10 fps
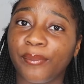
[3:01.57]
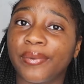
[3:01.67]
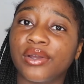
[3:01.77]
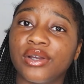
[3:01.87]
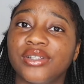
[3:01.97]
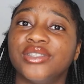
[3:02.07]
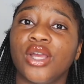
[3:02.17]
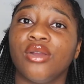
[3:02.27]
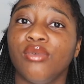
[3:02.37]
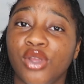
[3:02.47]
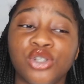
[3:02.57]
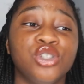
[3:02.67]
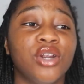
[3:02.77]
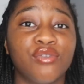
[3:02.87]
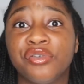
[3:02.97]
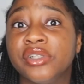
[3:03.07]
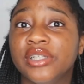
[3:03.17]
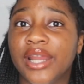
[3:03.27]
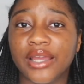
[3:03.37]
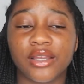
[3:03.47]
because you should have already
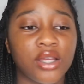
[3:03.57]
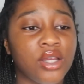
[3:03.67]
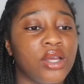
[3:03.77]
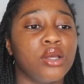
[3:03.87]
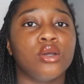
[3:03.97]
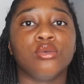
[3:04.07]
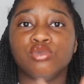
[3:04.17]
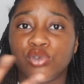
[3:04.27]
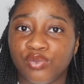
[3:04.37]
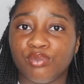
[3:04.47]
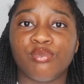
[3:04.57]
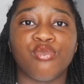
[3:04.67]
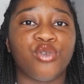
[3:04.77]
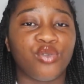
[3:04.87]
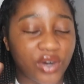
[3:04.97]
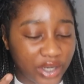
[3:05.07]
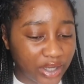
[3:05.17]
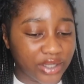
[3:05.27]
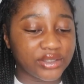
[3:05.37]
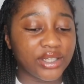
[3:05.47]

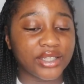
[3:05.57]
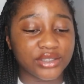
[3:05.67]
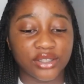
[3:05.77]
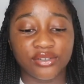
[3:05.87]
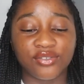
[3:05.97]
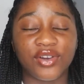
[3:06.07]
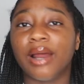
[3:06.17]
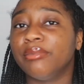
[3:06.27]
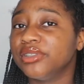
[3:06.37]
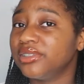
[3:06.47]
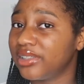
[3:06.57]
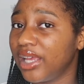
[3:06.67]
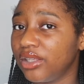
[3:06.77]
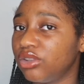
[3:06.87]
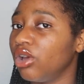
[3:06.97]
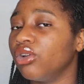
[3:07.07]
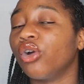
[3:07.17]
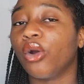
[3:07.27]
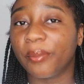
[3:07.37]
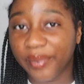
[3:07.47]
revised and solidified. I'm not saying don't
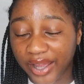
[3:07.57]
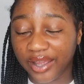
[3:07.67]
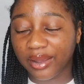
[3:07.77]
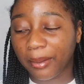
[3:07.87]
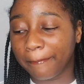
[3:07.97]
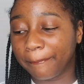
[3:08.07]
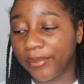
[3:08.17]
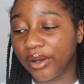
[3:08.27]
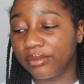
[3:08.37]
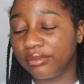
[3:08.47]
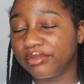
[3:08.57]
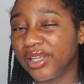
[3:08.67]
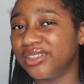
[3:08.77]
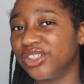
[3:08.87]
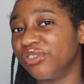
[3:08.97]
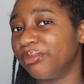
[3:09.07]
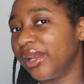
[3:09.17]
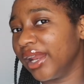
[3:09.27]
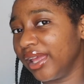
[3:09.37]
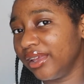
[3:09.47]
go back, but it should have
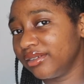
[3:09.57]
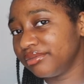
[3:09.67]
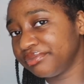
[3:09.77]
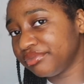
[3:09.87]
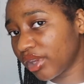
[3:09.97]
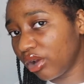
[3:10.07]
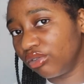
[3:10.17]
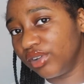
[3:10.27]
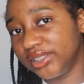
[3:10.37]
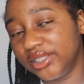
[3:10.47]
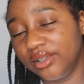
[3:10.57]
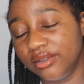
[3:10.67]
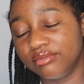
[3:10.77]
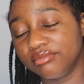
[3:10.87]
been already,